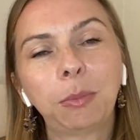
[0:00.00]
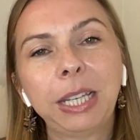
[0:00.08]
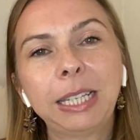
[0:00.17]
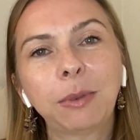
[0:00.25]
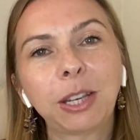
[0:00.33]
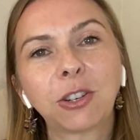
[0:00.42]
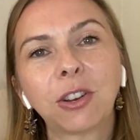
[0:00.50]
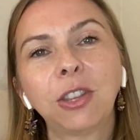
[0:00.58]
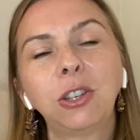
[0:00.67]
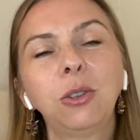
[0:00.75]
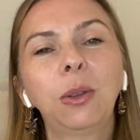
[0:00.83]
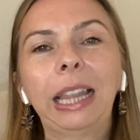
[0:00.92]
please make sure
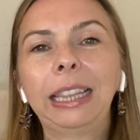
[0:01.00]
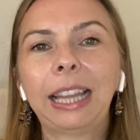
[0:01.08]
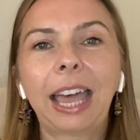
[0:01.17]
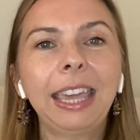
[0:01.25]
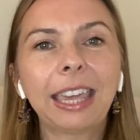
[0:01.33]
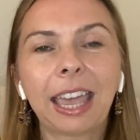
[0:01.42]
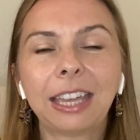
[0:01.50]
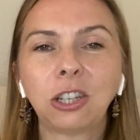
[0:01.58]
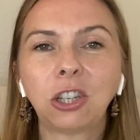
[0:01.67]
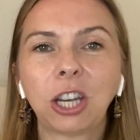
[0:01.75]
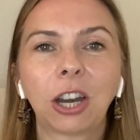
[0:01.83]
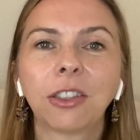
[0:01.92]
that you like and
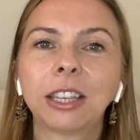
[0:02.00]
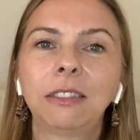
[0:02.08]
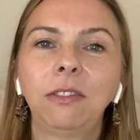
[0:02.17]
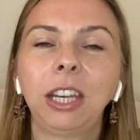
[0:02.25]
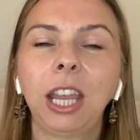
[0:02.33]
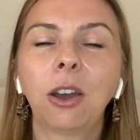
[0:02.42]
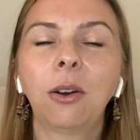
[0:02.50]
share this video.